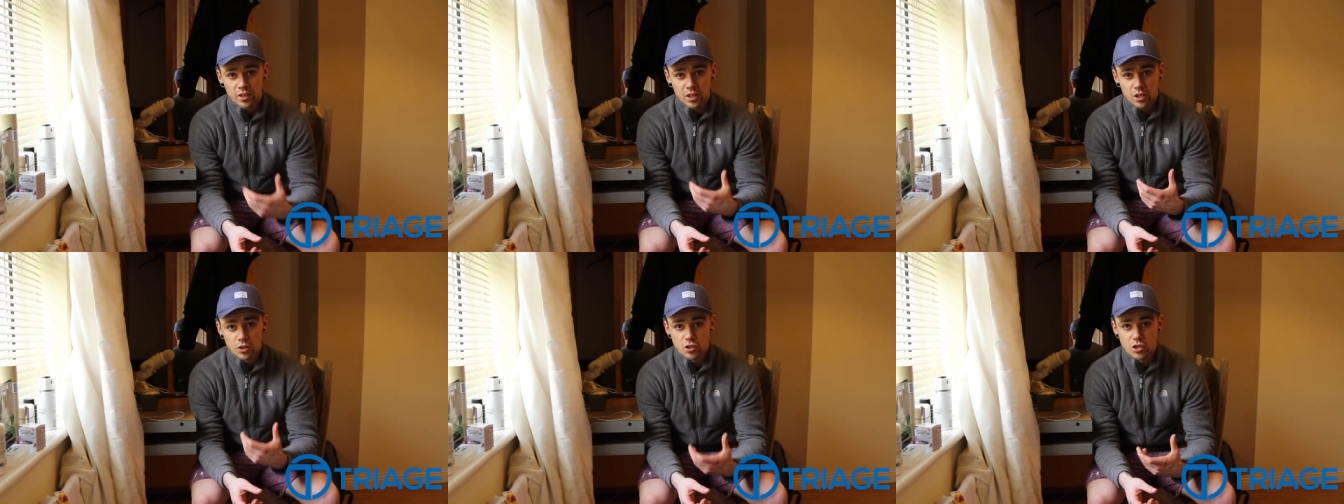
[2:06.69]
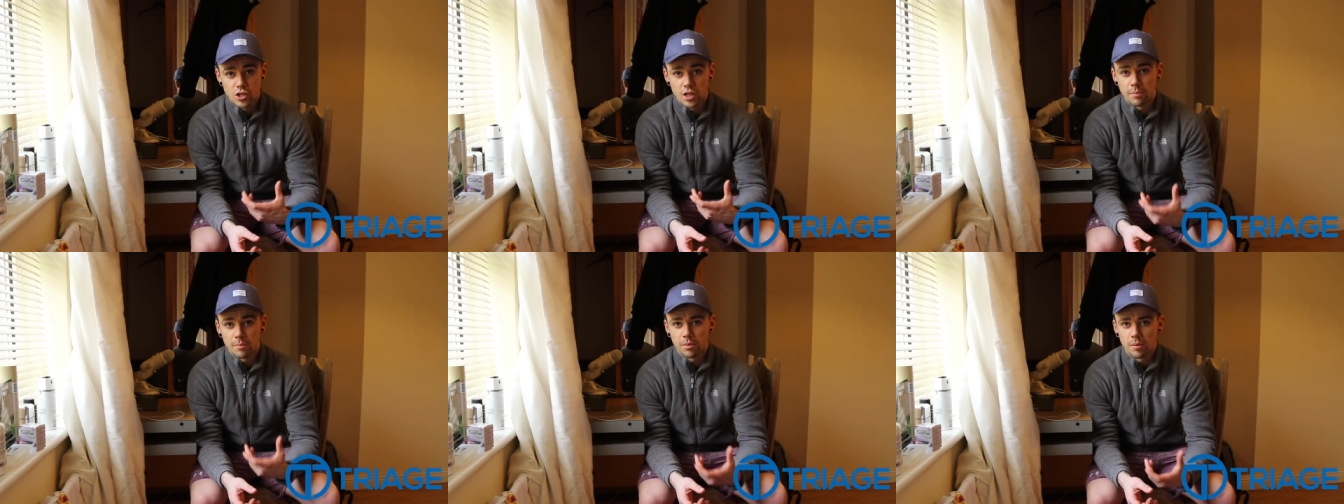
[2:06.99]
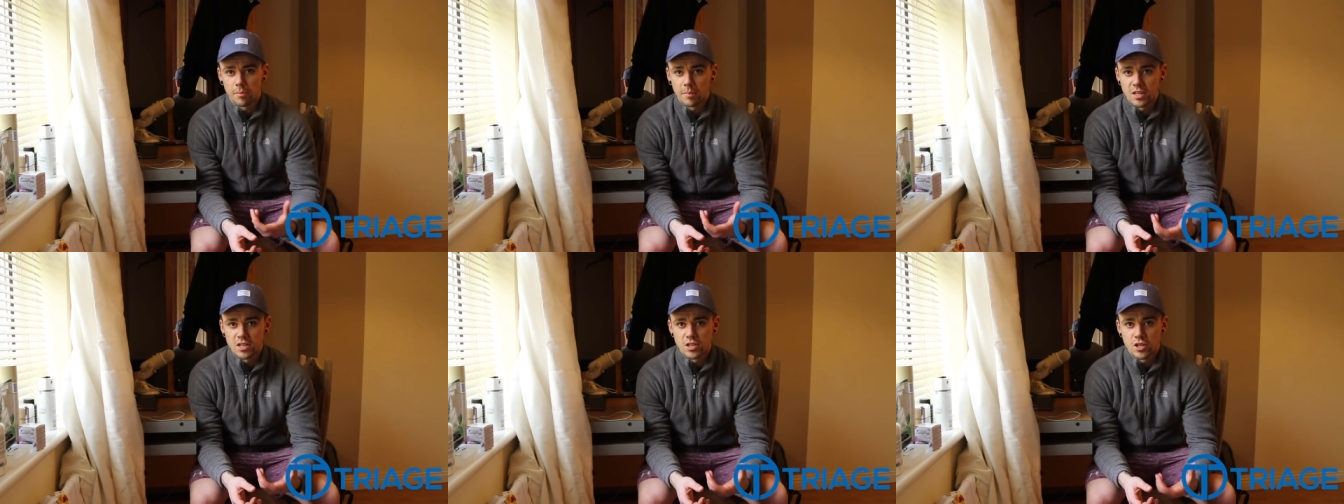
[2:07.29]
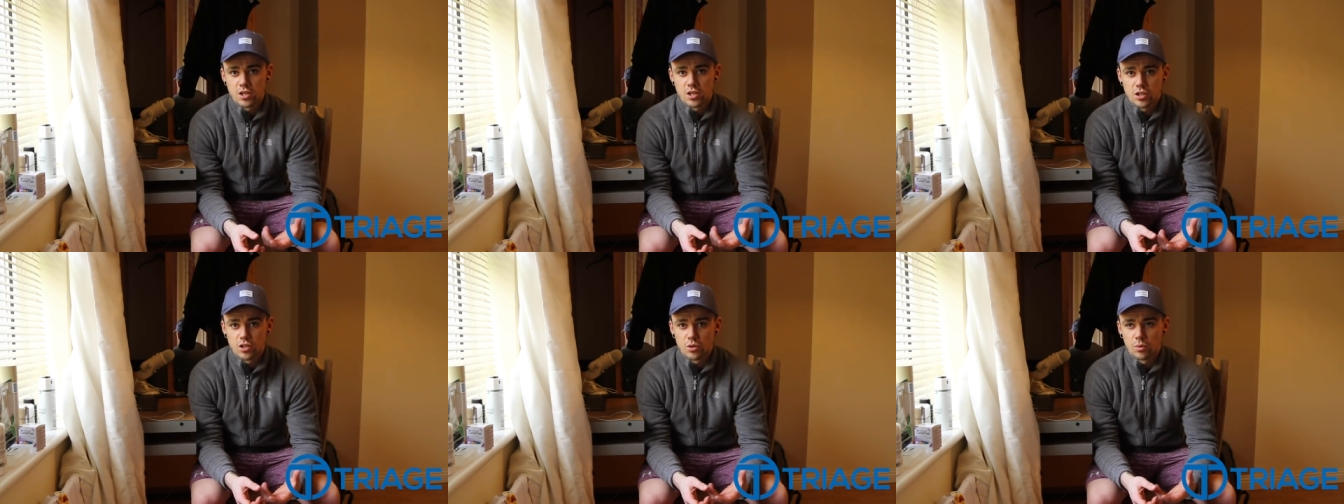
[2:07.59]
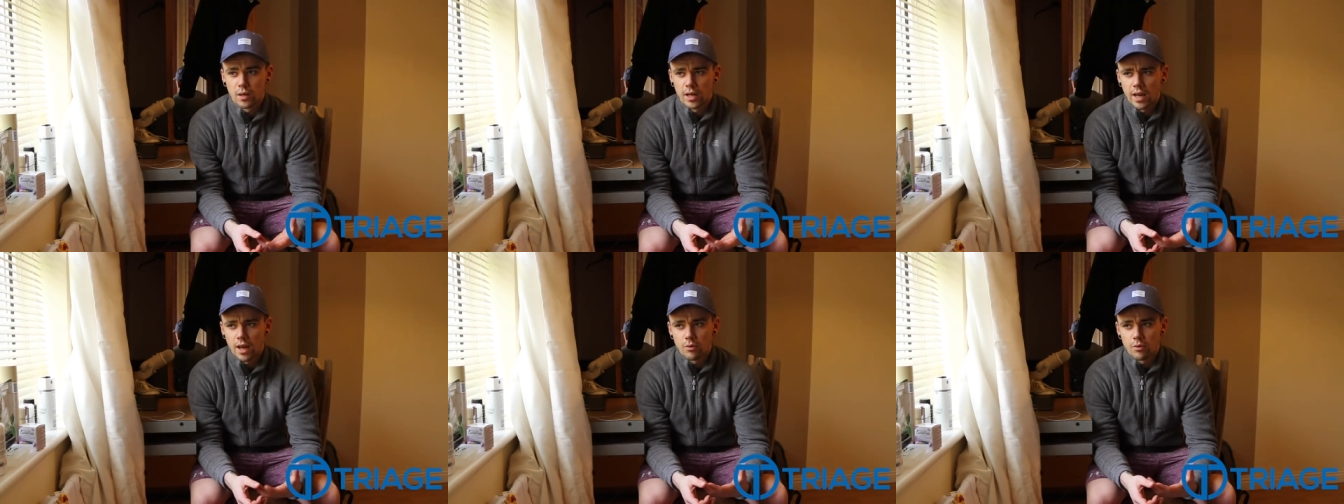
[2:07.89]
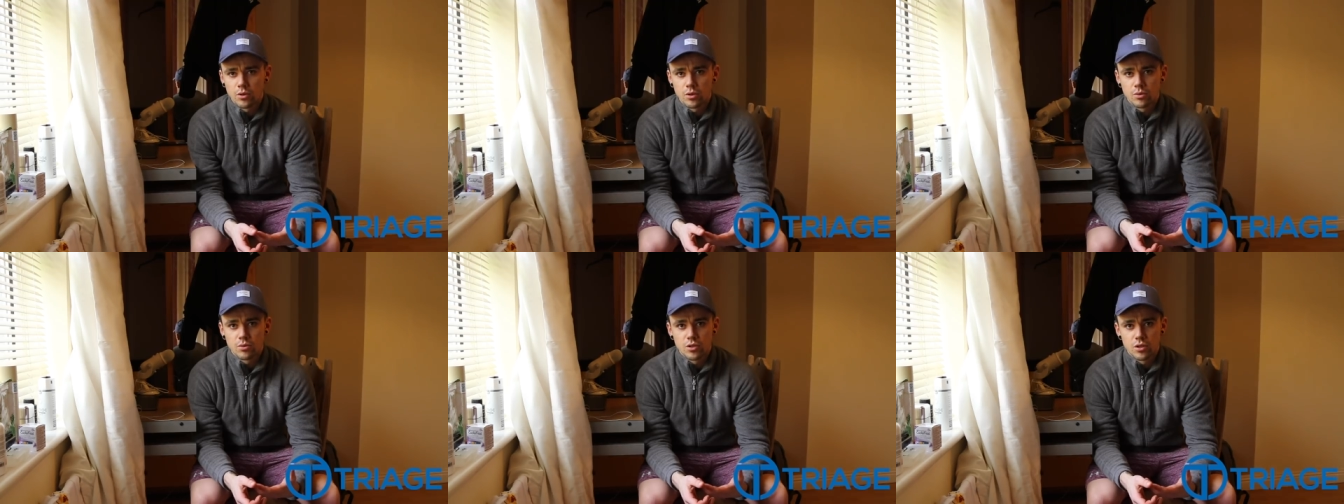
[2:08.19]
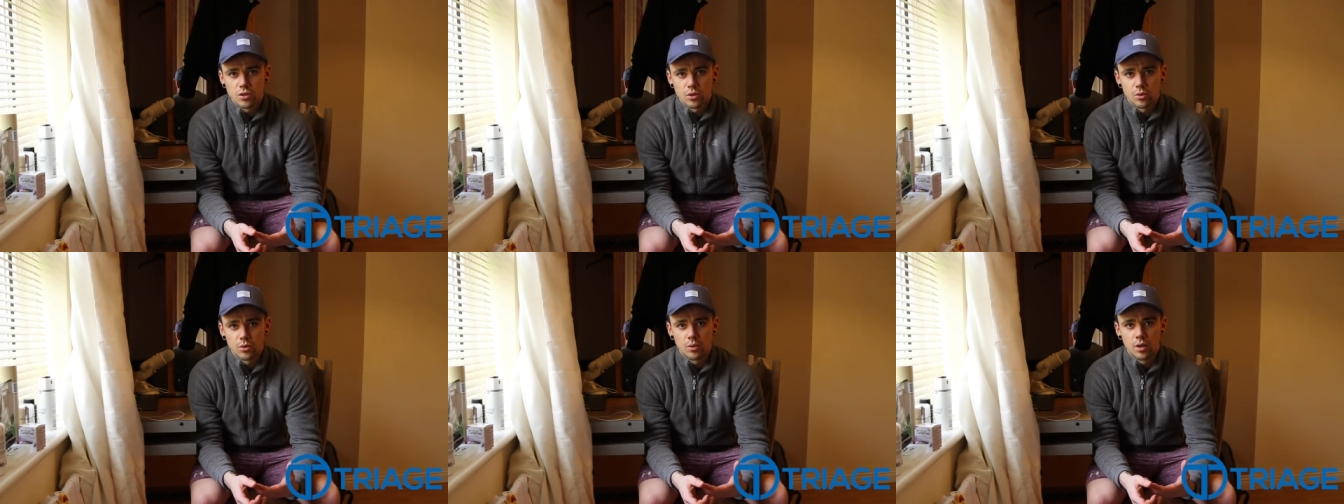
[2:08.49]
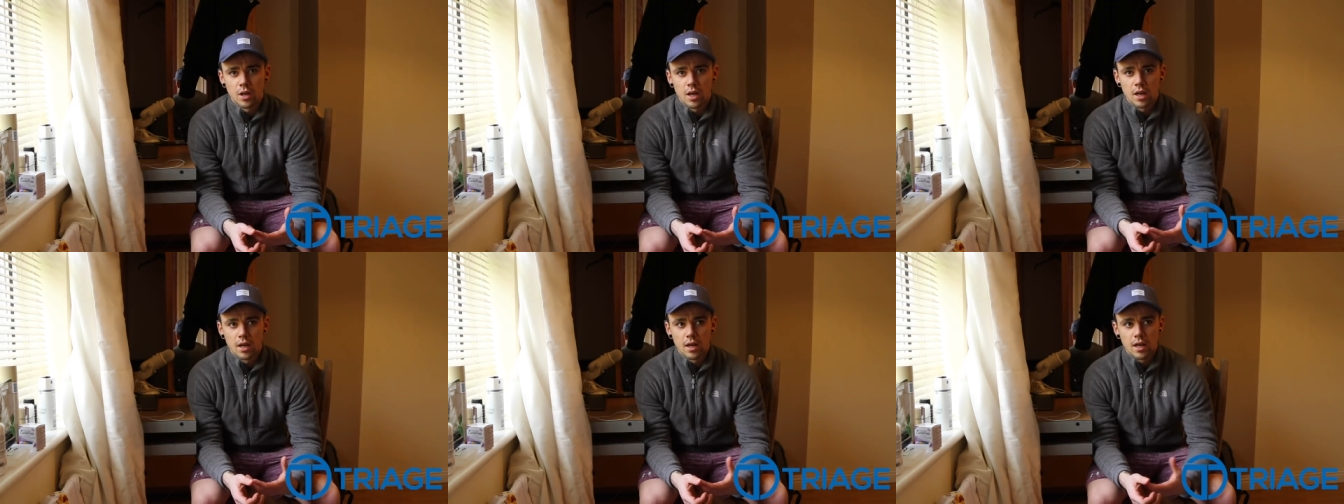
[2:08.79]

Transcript: You should implement it to allow you to